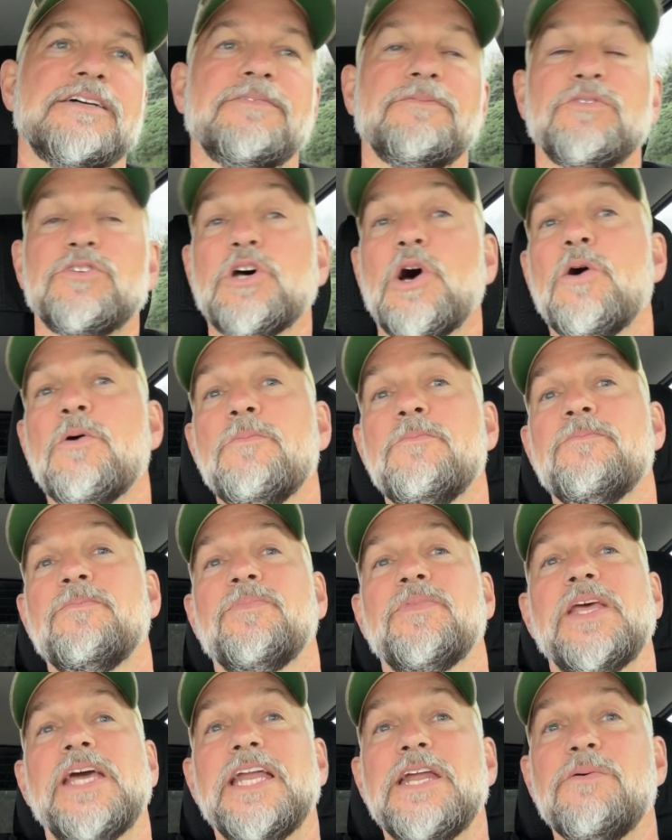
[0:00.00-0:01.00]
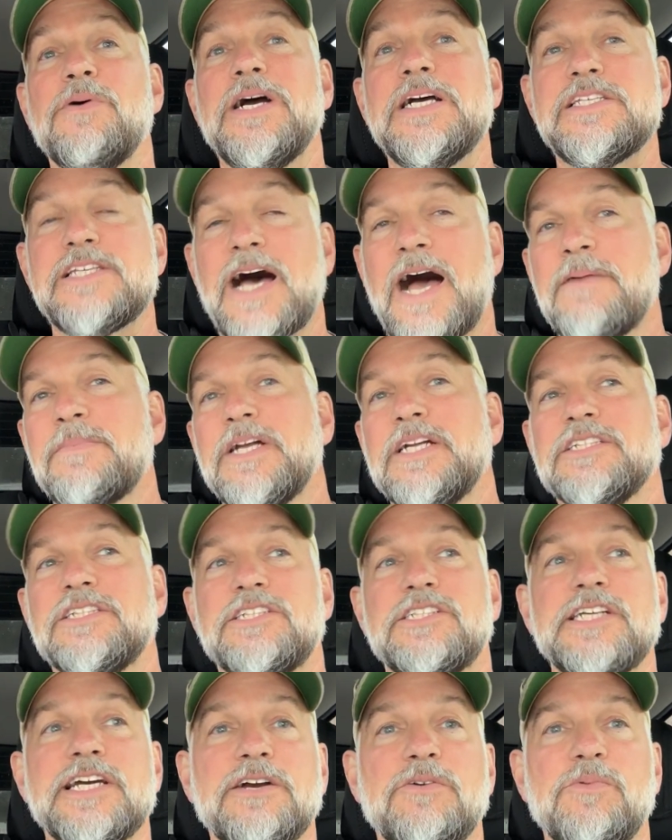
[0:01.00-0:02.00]
So anyways, I'm gonna
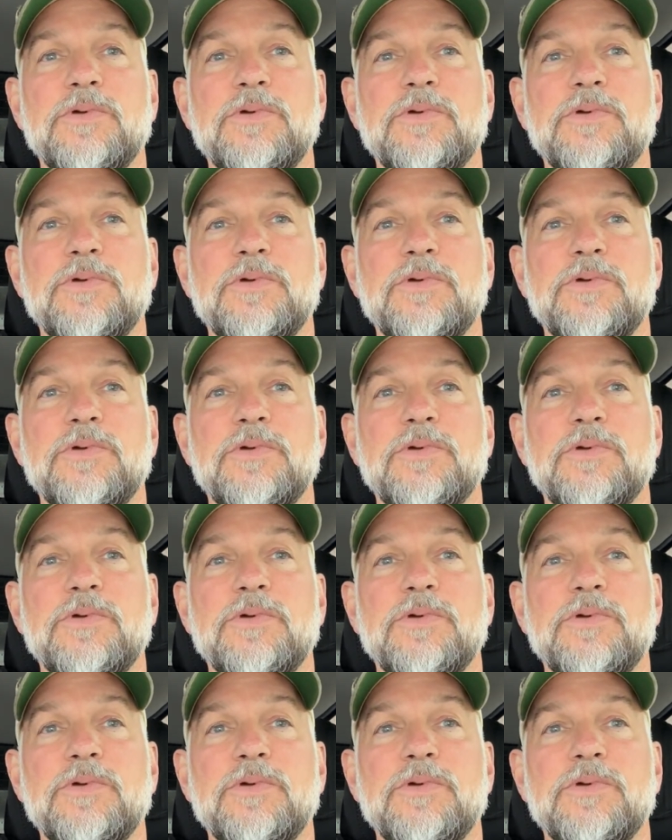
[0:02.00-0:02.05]
stick